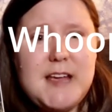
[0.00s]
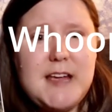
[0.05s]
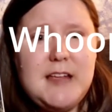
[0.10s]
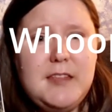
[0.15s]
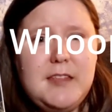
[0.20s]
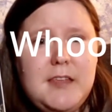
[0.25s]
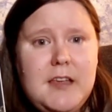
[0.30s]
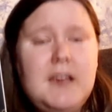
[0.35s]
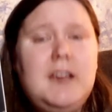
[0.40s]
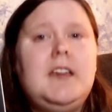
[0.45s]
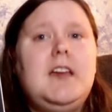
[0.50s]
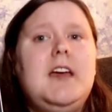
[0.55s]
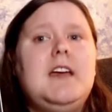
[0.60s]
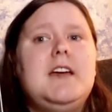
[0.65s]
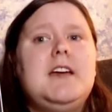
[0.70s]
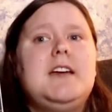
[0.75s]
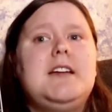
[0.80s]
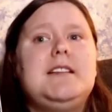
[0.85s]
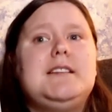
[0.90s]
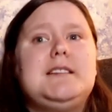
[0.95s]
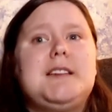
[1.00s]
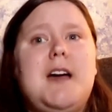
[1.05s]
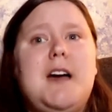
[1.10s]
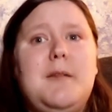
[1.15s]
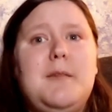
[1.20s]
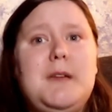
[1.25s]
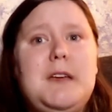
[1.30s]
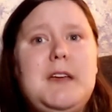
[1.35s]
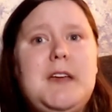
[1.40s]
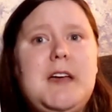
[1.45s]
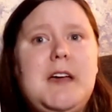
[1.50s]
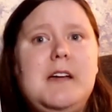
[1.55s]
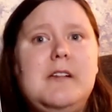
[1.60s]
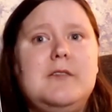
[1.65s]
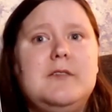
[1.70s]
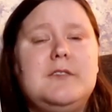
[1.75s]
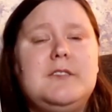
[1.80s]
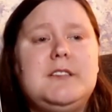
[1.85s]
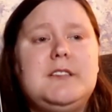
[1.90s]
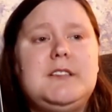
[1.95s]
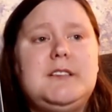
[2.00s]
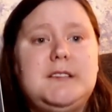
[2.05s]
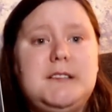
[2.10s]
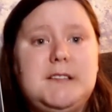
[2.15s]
I think, is coming out